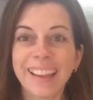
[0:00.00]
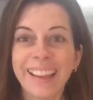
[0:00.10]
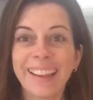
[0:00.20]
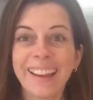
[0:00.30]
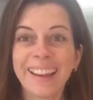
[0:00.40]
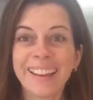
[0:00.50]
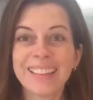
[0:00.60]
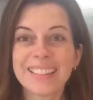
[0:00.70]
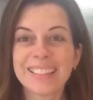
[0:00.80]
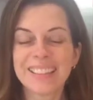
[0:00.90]
Hey
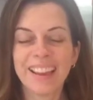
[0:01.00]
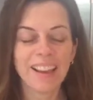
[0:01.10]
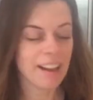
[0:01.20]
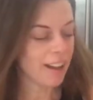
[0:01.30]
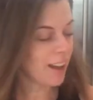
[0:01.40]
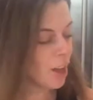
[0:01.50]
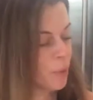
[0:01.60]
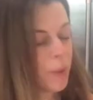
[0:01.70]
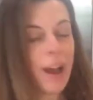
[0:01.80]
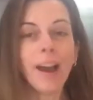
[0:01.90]
guys,
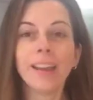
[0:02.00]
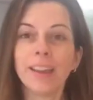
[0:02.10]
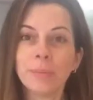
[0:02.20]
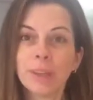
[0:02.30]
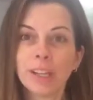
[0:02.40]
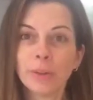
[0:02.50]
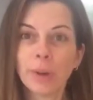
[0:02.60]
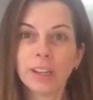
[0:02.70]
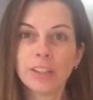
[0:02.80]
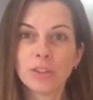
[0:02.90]
I am getting
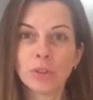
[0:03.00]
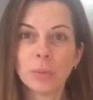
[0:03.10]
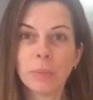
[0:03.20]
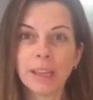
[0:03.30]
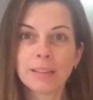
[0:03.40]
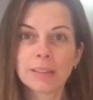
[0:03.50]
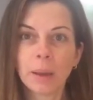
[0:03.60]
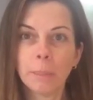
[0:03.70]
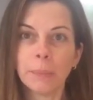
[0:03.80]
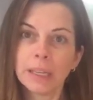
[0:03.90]
ready to make
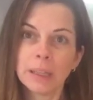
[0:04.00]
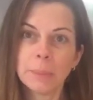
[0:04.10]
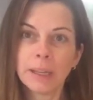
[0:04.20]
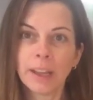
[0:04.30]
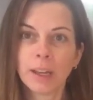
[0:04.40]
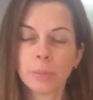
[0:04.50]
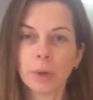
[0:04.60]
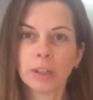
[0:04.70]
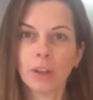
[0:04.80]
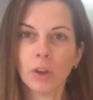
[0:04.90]
some mini banana bread
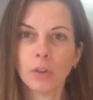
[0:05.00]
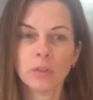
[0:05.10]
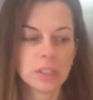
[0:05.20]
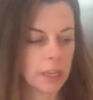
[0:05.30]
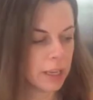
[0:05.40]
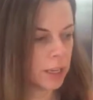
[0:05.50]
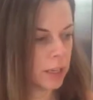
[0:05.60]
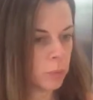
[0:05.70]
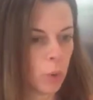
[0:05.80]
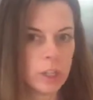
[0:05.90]
loaves and
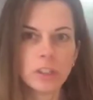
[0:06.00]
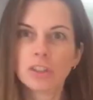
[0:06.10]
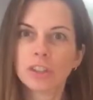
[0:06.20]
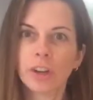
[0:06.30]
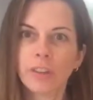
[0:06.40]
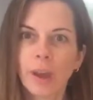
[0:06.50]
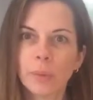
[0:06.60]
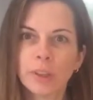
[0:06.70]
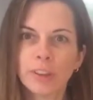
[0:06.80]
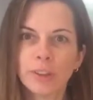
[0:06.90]
wanted to share that
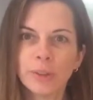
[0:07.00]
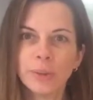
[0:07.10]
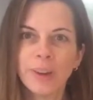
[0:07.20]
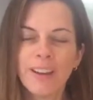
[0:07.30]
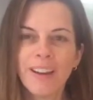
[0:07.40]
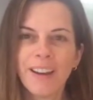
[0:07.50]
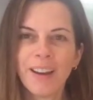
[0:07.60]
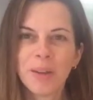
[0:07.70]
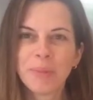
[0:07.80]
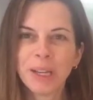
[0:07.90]
with you.
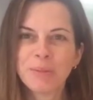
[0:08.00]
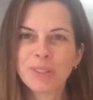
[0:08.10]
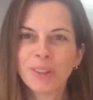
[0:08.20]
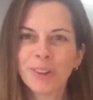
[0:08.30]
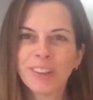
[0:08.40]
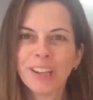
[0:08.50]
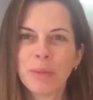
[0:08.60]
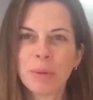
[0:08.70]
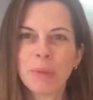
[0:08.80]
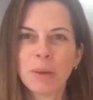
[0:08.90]
My name's Laurel and I'm a
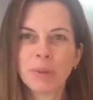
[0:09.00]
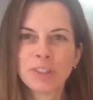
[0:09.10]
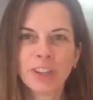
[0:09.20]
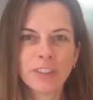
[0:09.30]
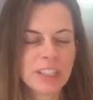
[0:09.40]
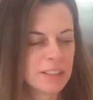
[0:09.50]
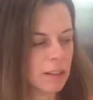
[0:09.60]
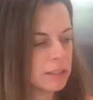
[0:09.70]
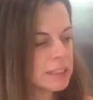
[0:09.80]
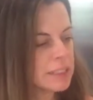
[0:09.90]
Pampered Chef
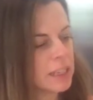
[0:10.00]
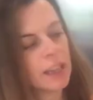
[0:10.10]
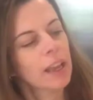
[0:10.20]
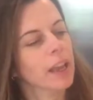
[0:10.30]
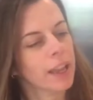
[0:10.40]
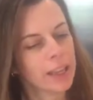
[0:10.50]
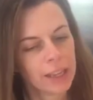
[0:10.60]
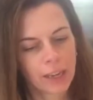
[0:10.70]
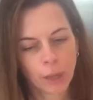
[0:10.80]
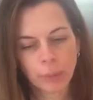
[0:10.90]
consultant, and
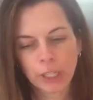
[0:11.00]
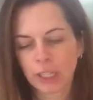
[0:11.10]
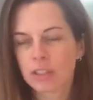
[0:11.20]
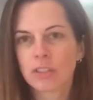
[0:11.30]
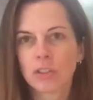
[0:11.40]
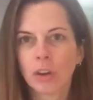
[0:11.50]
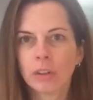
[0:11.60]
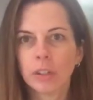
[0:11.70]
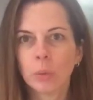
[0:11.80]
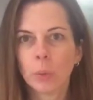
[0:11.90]
I'm going to get
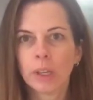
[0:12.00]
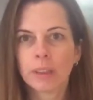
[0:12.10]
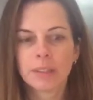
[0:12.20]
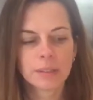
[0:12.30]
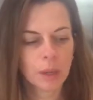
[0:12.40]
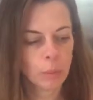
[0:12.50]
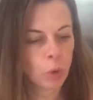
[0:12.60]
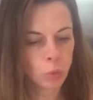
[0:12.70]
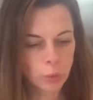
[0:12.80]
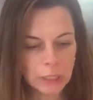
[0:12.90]
started with some
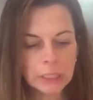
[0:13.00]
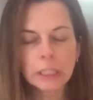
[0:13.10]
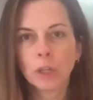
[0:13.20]
really